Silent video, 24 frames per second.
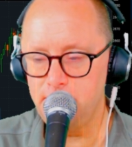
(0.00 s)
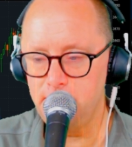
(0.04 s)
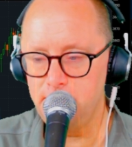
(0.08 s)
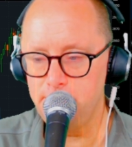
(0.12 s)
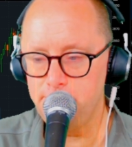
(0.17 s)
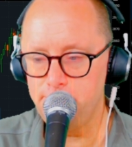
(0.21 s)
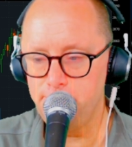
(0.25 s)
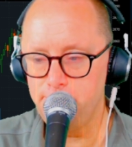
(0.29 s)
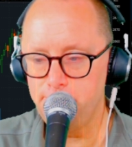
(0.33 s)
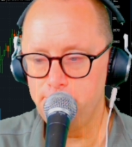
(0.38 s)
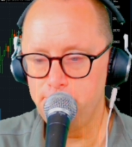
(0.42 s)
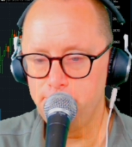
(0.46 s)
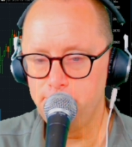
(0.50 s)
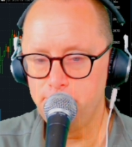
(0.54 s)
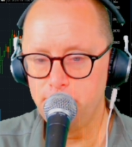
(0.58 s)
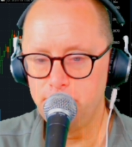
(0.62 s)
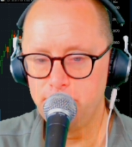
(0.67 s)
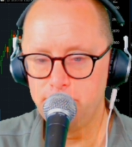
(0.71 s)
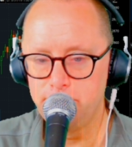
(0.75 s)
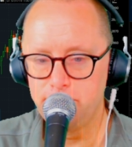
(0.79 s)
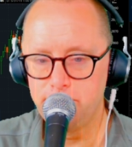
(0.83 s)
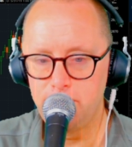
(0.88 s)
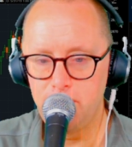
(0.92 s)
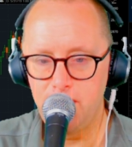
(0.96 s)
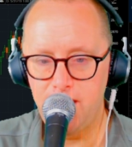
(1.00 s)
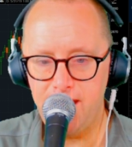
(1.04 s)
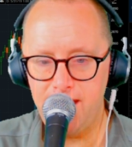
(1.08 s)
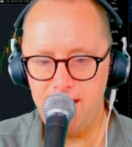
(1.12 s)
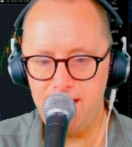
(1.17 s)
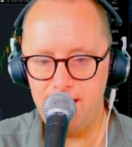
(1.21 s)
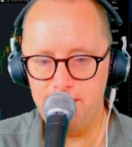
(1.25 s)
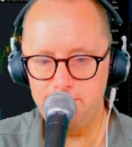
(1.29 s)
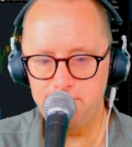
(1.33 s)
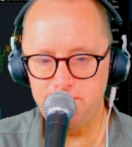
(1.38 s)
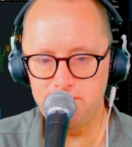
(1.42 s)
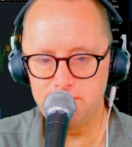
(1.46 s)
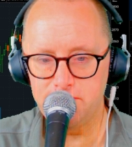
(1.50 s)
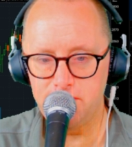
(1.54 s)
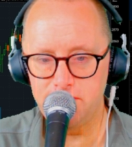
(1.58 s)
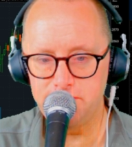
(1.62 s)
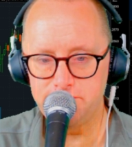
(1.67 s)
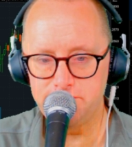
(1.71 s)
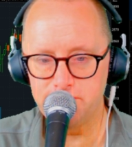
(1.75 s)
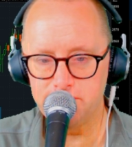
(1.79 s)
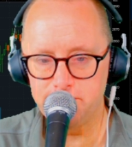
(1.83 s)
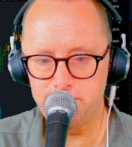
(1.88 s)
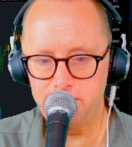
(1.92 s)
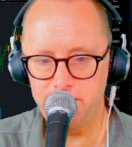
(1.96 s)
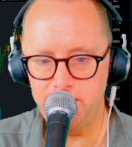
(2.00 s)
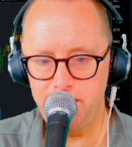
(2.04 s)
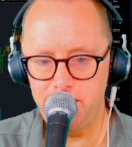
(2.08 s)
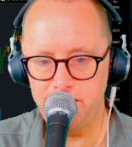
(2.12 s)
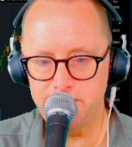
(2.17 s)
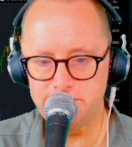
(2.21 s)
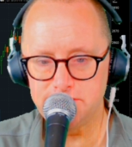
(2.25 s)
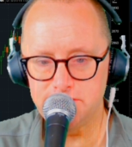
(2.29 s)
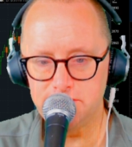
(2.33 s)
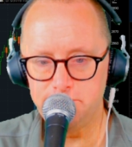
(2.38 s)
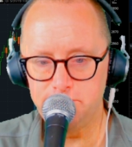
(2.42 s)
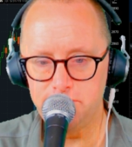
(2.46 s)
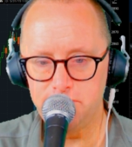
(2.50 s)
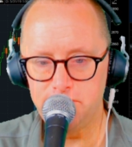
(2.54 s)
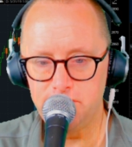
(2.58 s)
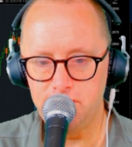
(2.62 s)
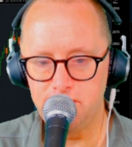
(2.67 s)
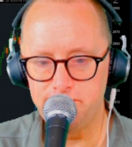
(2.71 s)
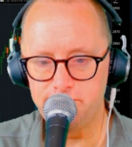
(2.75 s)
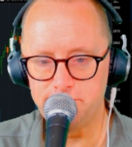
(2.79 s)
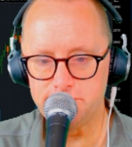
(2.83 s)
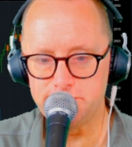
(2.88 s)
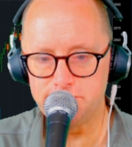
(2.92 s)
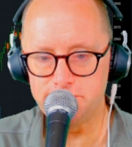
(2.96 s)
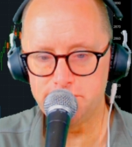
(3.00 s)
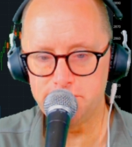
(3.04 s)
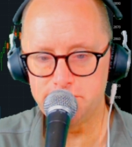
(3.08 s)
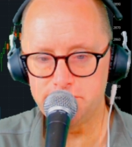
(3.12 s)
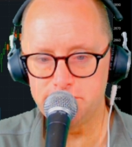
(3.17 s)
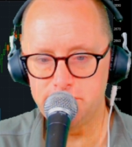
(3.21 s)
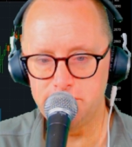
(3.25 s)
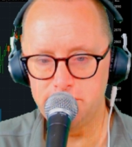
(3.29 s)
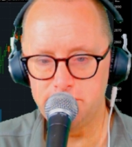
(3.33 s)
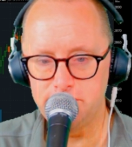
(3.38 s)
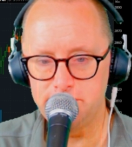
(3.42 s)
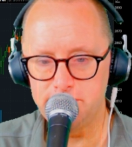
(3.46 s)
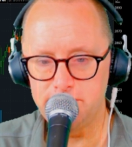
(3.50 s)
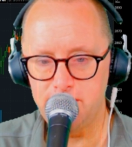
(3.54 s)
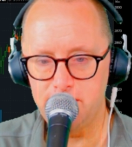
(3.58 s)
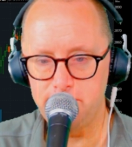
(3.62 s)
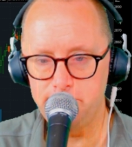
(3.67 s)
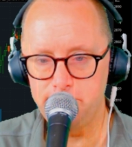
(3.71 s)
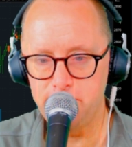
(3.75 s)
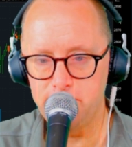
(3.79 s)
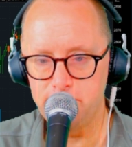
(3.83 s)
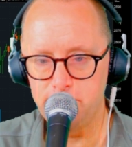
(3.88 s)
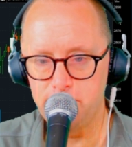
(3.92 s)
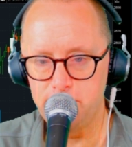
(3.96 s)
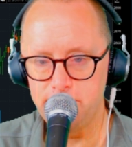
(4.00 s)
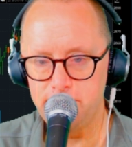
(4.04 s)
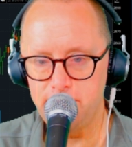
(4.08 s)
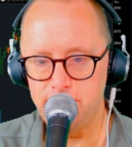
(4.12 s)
I'm happy that I took my ACB off position, that being one of the